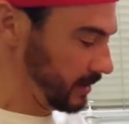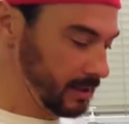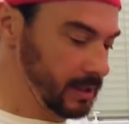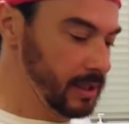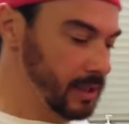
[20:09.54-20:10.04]

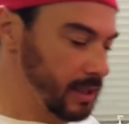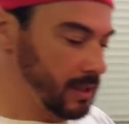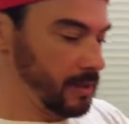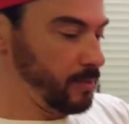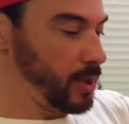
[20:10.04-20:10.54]

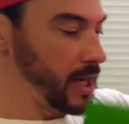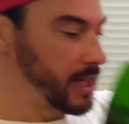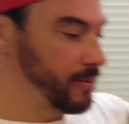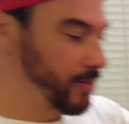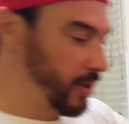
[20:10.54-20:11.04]
and pack
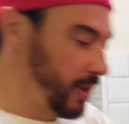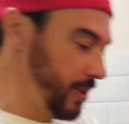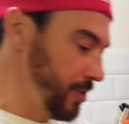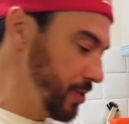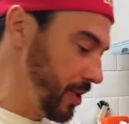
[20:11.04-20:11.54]
it full of
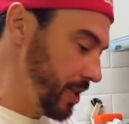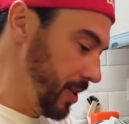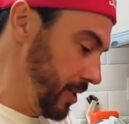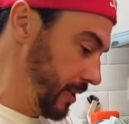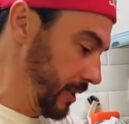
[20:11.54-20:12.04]

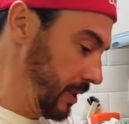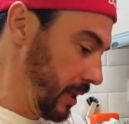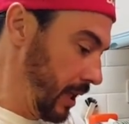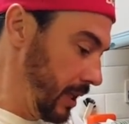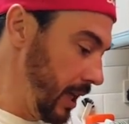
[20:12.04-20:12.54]
nutrition.
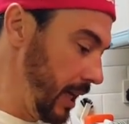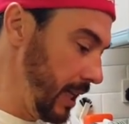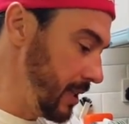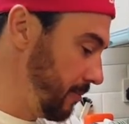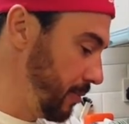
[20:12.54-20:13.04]
Now
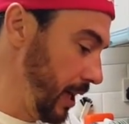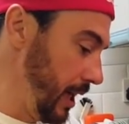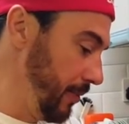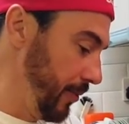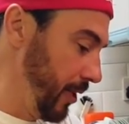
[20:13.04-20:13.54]
these are
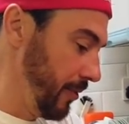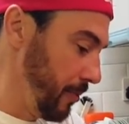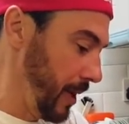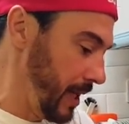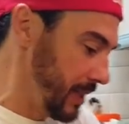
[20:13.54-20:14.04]
really full of
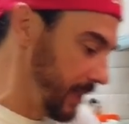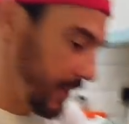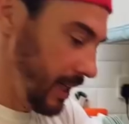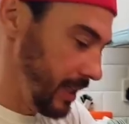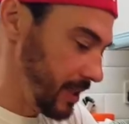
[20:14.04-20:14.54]
amazing
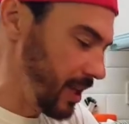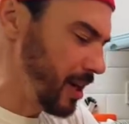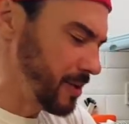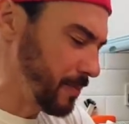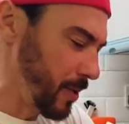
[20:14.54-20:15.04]
things,
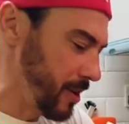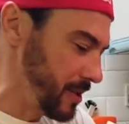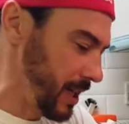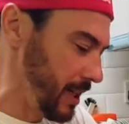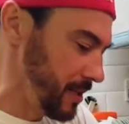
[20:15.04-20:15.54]
loads of
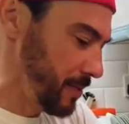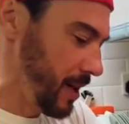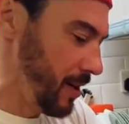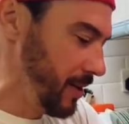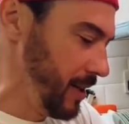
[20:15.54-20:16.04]
protein as
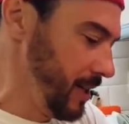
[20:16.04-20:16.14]
well.